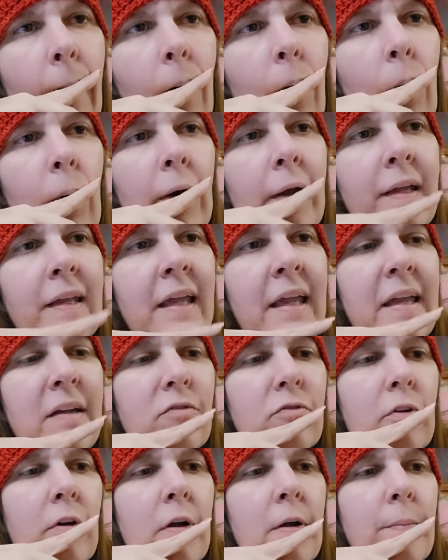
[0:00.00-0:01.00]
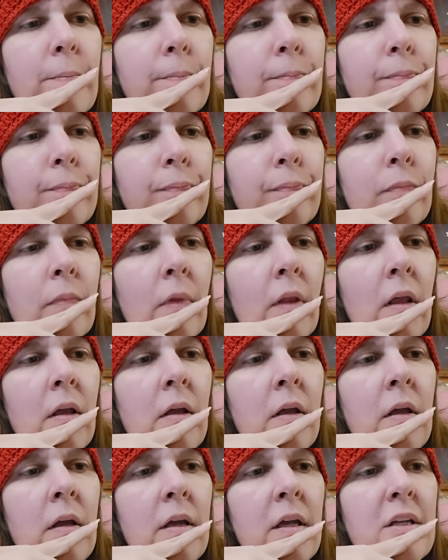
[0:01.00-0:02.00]
where it came from.
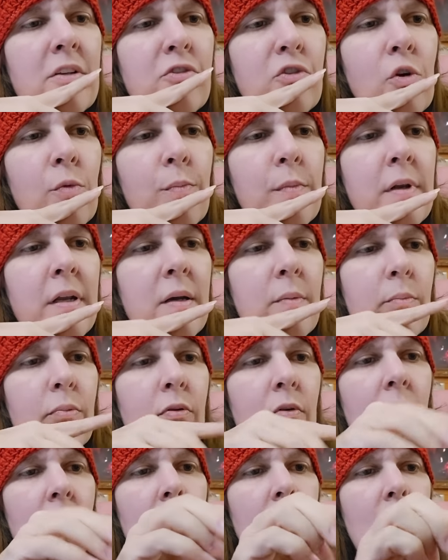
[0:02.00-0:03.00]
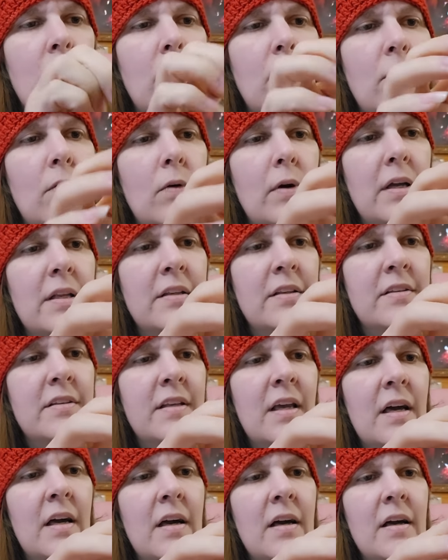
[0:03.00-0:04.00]
It's from Knit Pro. It's,
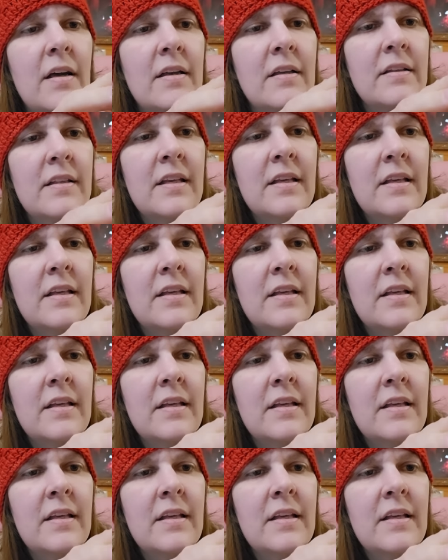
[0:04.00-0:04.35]
uh,